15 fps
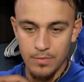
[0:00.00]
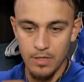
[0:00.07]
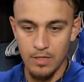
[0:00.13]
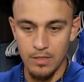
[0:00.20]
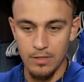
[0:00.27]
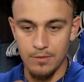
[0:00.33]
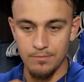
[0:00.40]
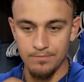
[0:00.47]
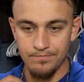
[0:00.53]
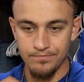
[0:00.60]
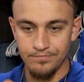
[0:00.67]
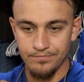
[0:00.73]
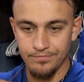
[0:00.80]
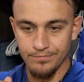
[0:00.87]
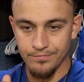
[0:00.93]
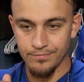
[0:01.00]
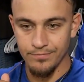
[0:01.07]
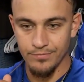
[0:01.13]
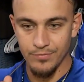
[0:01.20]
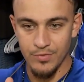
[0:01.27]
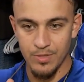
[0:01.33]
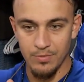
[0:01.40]

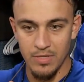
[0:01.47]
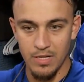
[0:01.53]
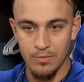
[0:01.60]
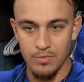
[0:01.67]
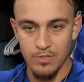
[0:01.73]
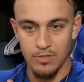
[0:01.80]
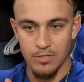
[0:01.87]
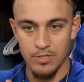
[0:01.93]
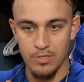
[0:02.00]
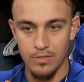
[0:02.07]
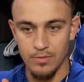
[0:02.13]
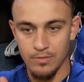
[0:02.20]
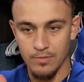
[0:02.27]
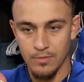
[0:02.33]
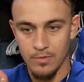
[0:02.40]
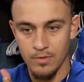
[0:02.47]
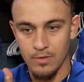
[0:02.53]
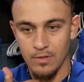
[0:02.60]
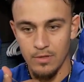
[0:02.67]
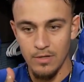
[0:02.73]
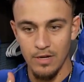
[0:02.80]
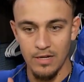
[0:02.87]
sometimes you
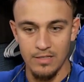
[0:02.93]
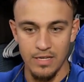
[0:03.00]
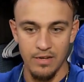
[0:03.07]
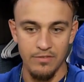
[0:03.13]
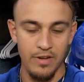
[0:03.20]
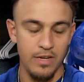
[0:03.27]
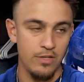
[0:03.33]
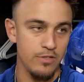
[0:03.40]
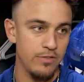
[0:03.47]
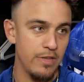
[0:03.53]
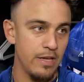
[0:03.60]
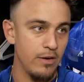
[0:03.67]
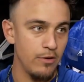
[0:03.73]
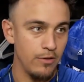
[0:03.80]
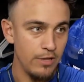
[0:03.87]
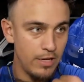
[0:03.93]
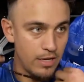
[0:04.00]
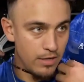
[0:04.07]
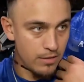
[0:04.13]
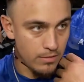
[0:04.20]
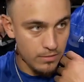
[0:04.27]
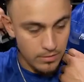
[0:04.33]
just got to take advantage of that early
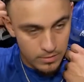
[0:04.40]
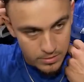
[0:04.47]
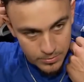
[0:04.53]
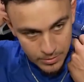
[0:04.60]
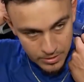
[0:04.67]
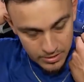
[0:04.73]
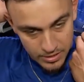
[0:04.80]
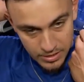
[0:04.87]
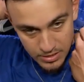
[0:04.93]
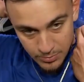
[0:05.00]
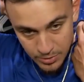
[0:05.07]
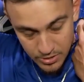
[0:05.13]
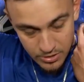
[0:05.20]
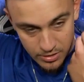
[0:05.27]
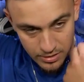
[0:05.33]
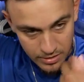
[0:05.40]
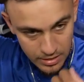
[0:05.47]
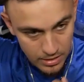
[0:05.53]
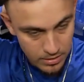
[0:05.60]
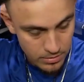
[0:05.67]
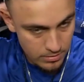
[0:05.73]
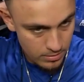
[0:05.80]
on, especially against a pitcher like
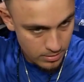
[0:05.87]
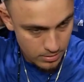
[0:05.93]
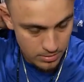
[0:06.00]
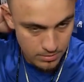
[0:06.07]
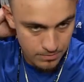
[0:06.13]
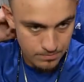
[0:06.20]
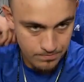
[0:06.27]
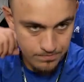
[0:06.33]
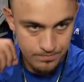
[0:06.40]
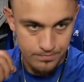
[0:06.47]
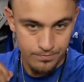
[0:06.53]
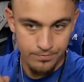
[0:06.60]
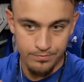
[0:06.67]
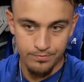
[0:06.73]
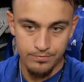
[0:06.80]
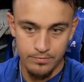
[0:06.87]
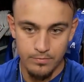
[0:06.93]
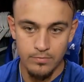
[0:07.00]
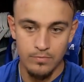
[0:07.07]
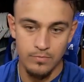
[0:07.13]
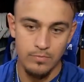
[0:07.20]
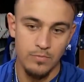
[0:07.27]
that.
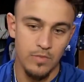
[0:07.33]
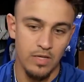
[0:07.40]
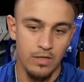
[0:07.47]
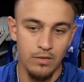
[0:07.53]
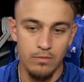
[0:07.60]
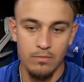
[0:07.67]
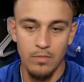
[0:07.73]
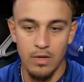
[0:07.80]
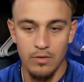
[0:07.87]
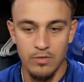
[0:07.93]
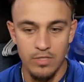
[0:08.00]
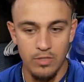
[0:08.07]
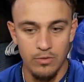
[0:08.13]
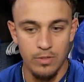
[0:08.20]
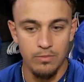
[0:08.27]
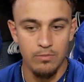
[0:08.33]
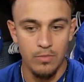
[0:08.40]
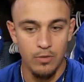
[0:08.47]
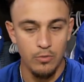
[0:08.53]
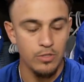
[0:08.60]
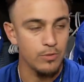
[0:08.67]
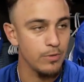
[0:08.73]
And obviously,
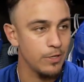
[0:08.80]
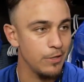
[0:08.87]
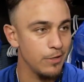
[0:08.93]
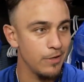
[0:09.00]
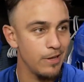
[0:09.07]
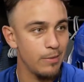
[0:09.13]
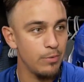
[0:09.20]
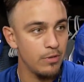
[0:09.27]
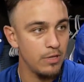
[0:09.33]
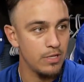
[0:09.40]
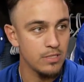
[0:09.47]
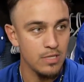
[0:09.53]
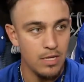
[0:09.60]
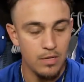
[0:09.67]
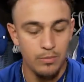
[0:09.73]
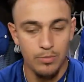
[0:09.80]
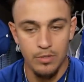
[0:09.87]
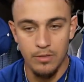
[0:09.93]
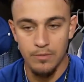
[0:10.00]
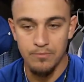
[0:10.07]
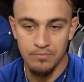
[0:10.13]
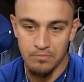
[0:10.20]
I wish we could have capitalized on it,
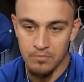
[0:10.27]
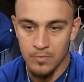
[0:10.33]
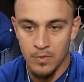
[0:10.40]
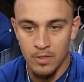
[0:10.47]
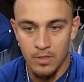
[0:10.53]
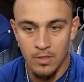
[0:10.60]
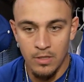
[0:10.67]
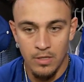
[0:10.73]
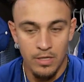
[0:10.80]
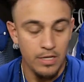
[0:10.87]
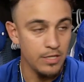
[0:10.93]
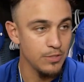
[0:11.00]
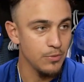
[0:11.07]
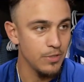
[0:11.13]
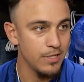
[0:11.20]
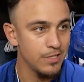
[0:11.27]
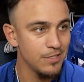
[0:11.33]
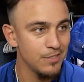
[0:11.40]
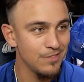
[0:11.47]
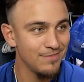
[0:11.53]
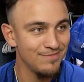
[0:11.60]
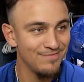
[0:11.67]
but it is what it is.